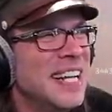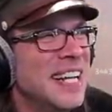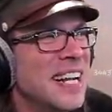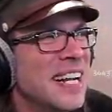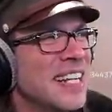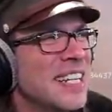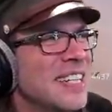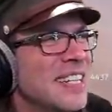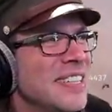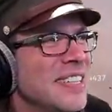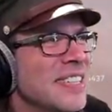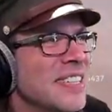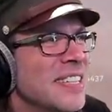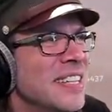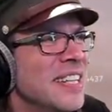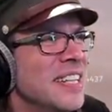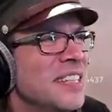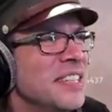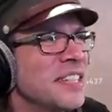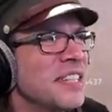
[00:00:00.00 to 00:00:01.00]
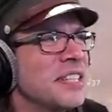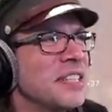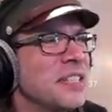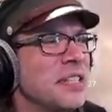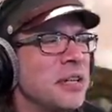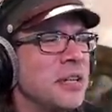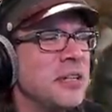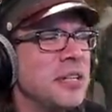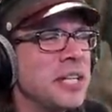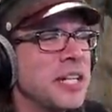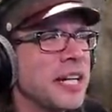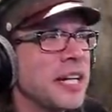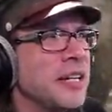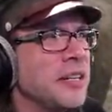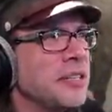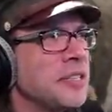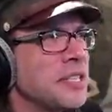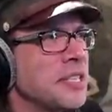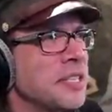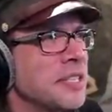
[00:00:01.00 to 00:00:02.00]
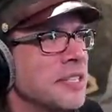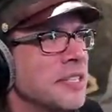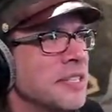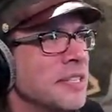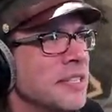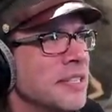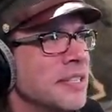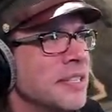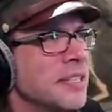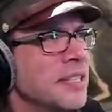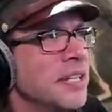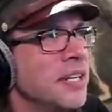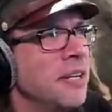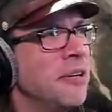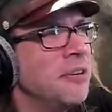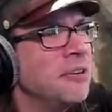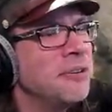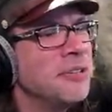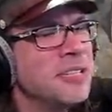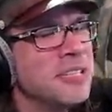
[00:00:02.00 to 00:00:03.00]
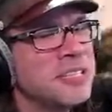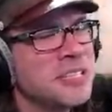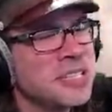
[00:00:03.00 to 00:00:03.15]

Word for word: Oh, the kill only counts. No, it's